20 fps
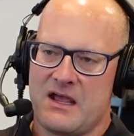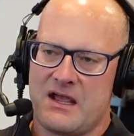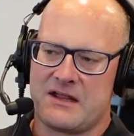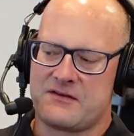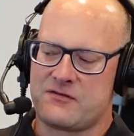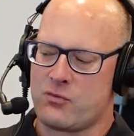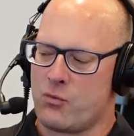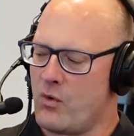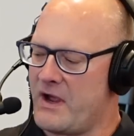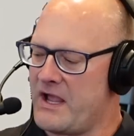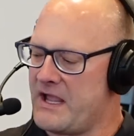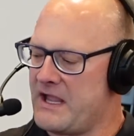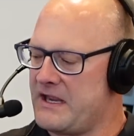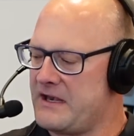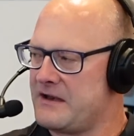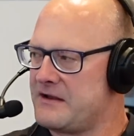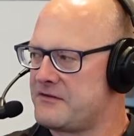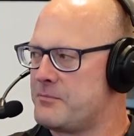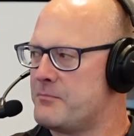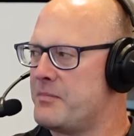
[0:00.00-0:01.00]

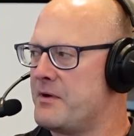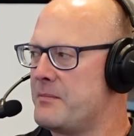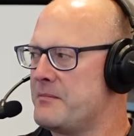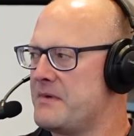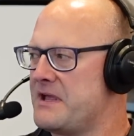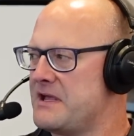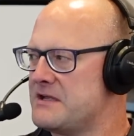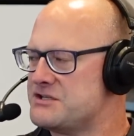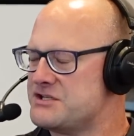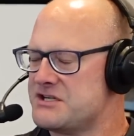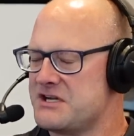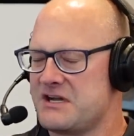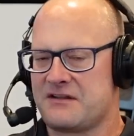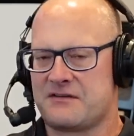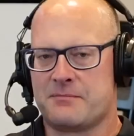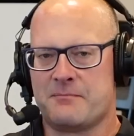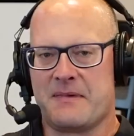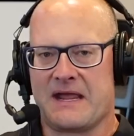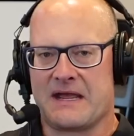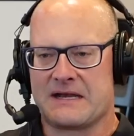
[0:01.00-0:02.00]
Wayne, it's Bemidji,
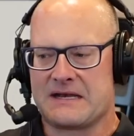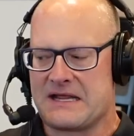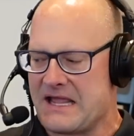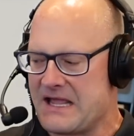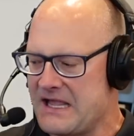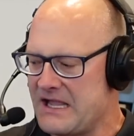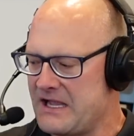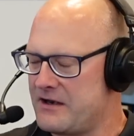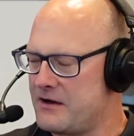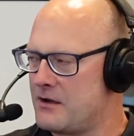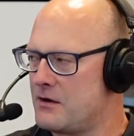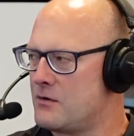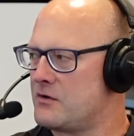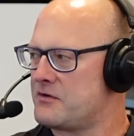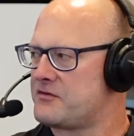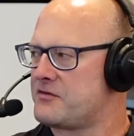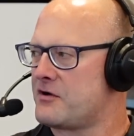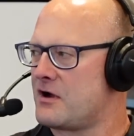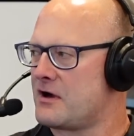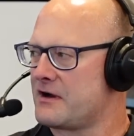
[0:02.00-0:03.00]
it's Mankato,
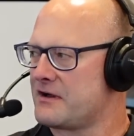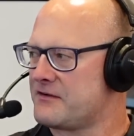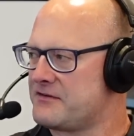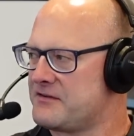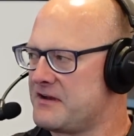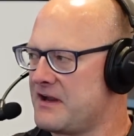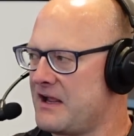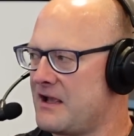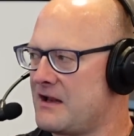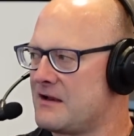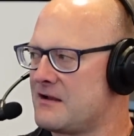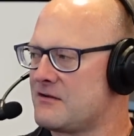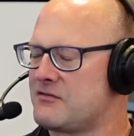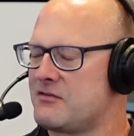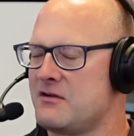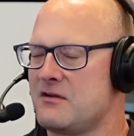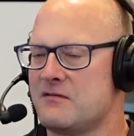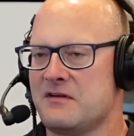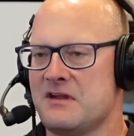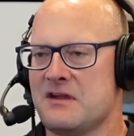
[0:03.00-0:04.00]
it's Augustana.
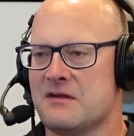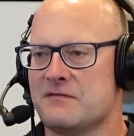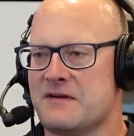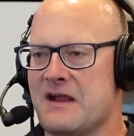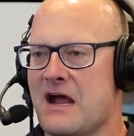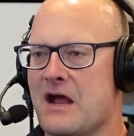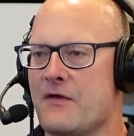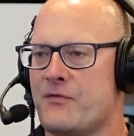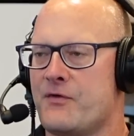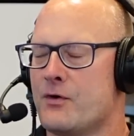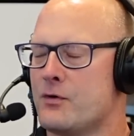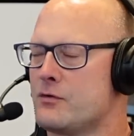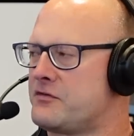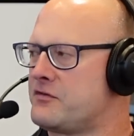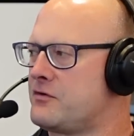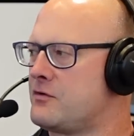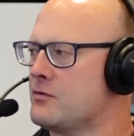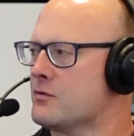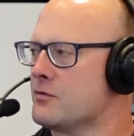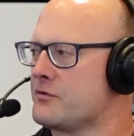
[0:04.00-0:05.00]
So you've got those
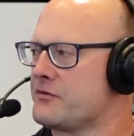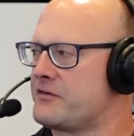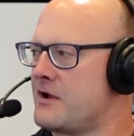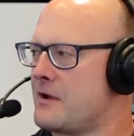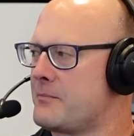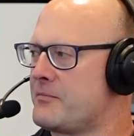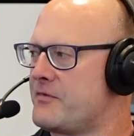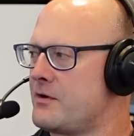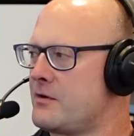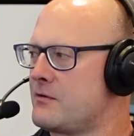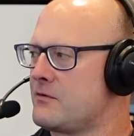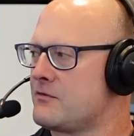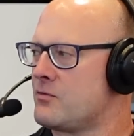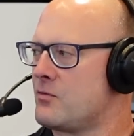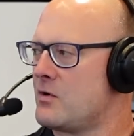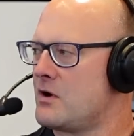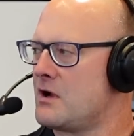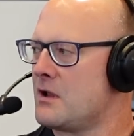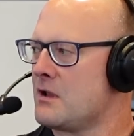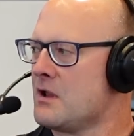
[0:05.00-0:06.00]
schools up there as well.